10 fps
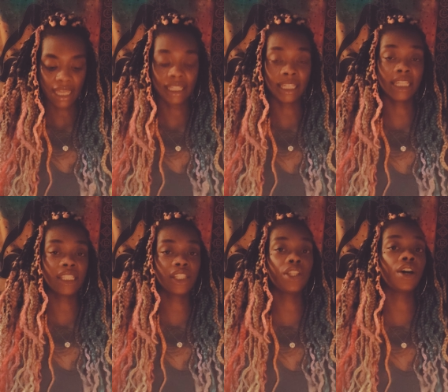Get
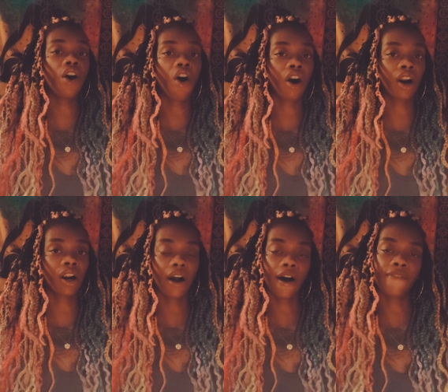to the heart
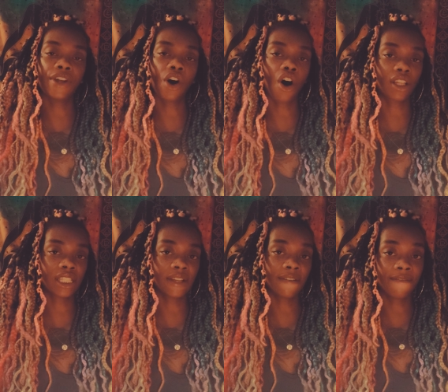of the
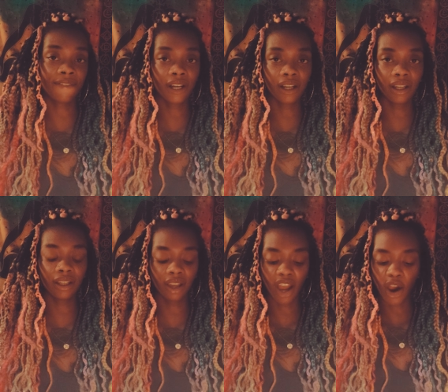cost of fun,